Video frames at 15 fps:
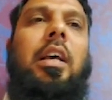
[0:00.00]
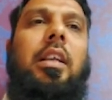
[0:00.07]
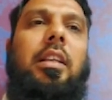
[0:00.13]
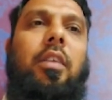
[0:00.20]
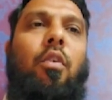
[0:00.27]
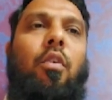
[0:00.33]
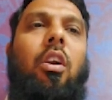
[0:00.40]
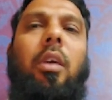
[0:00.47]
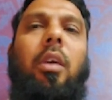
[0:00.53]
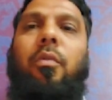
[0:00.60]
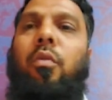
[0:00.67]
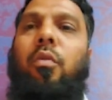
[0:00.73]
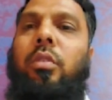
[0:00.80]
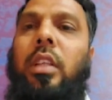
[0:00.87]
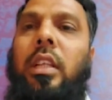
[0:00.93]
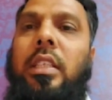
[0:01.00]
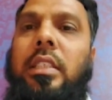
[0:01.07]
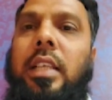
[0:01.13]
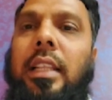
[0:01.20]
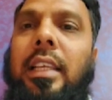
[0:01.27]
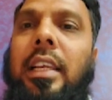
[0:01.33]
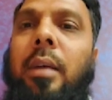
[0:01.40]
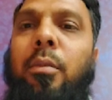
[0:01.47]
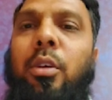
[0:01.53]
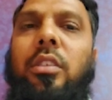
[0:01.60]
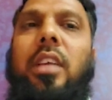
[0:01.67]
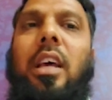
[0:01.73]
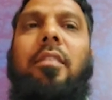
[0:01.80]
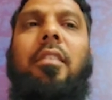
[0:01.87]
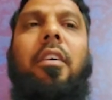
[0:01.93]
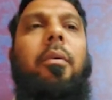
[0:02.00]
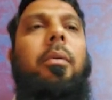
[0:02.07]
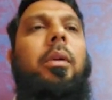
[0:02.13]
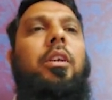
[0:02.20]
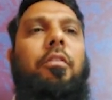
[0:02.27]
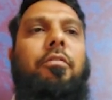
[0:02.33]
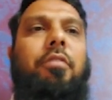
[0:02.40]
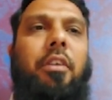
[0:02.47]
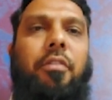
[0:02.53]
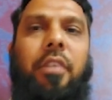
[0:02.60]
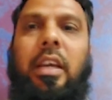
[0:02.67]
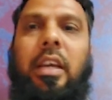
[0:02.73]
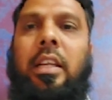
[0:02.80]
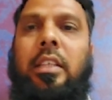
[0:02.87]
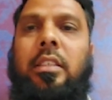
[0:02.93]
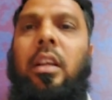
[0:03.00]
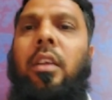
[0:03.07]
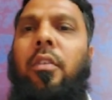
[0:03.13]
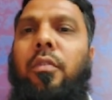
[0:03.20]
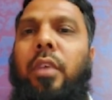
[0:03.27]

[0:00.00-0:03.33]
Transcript: See, there is nothing about survivability of the virus, right?